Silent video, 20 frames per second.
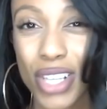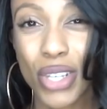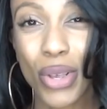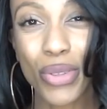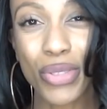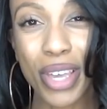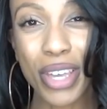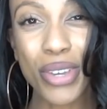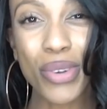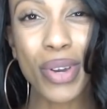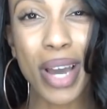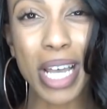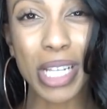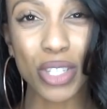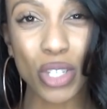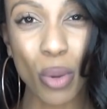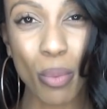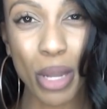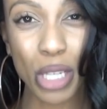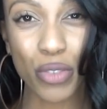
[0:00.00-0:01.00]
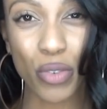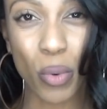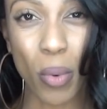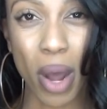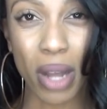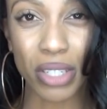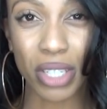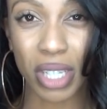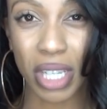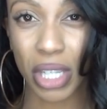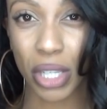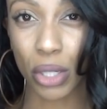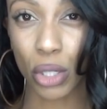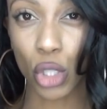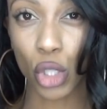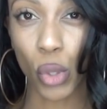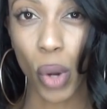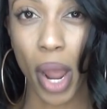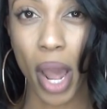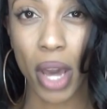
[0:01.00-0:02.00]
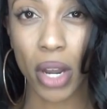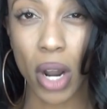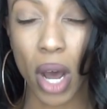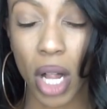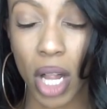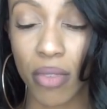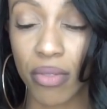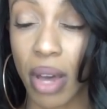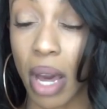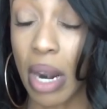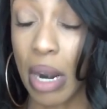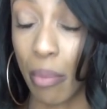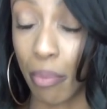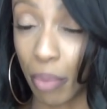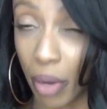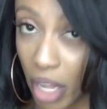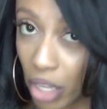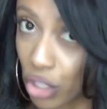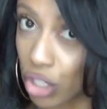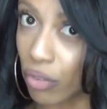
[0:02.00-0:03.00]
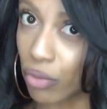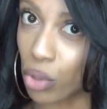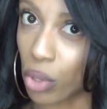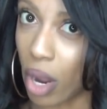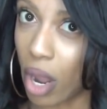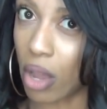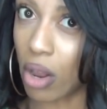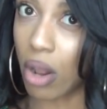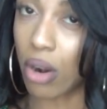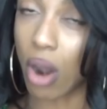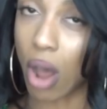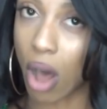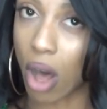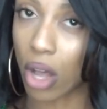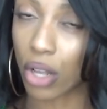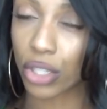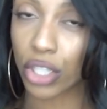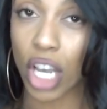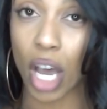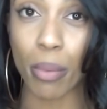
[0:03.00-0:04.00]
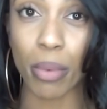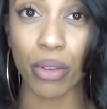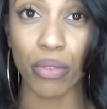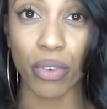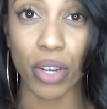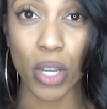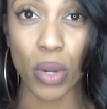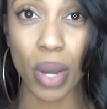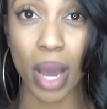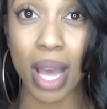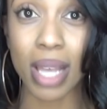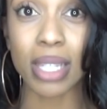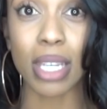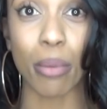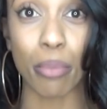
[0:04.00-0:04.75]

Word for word: So thank you guys so much for watching this little try-on haul. I've got a bunch of try-on hauls coming for you guys.